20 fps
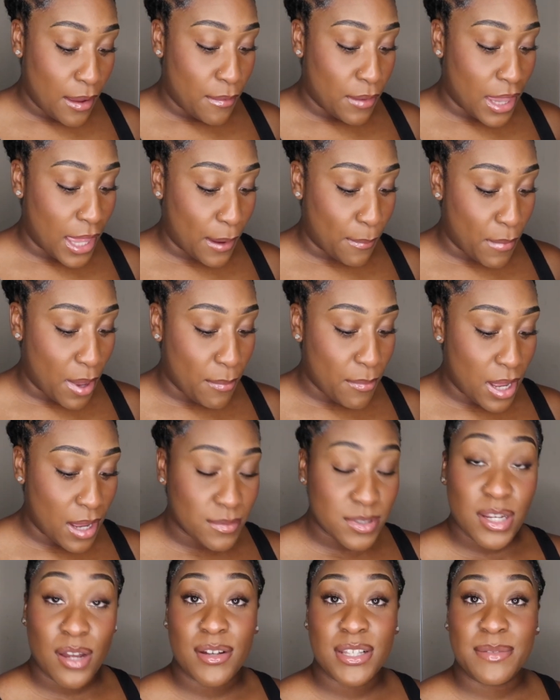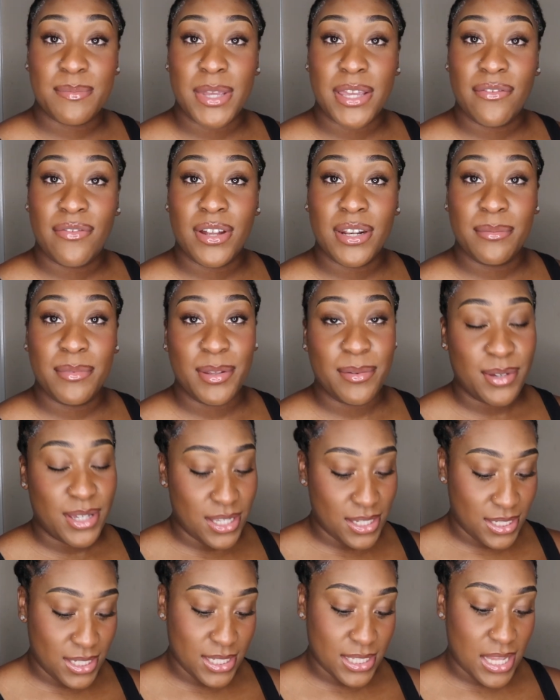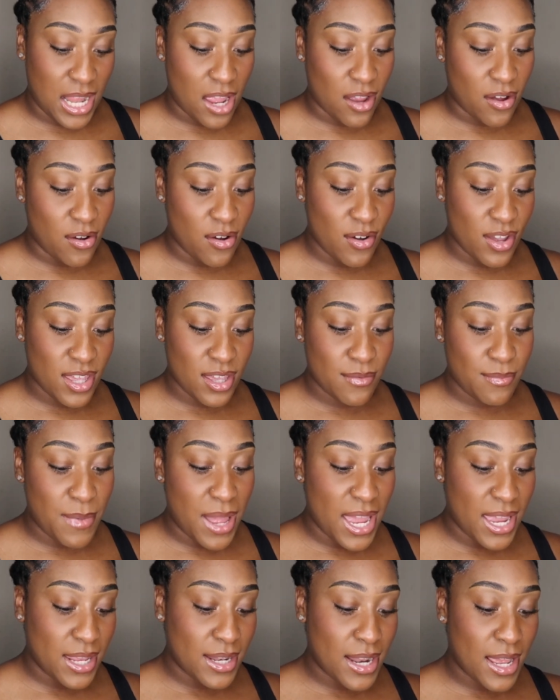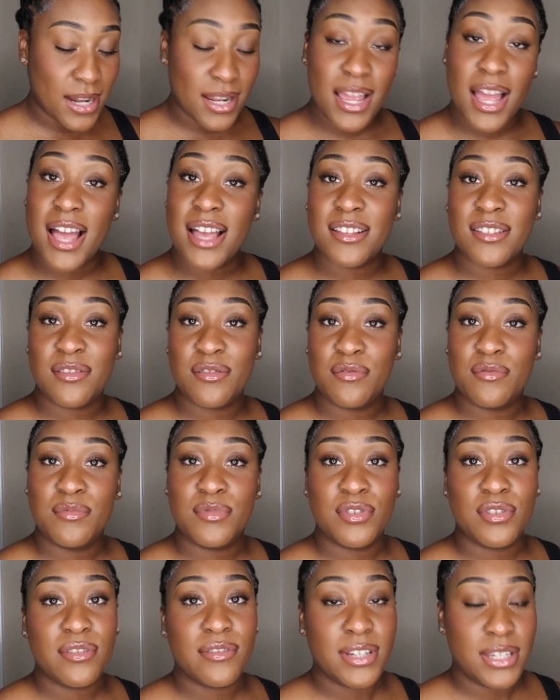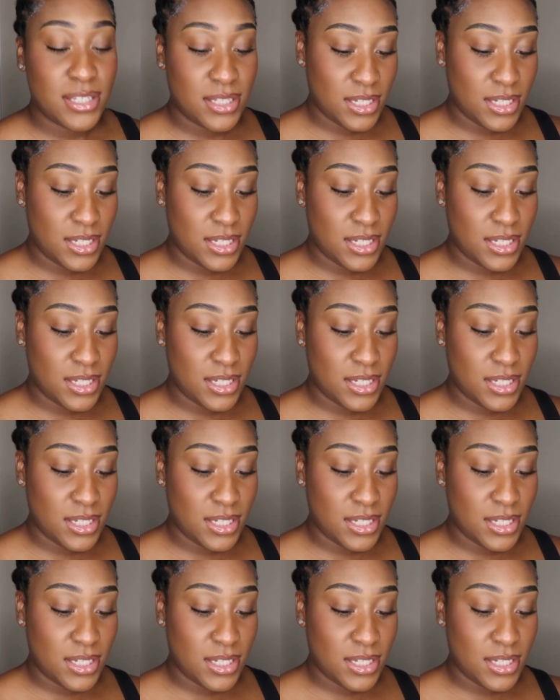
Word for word: Like my mom, she always make fun of me because she's like, oh, you buying that costume jewelry.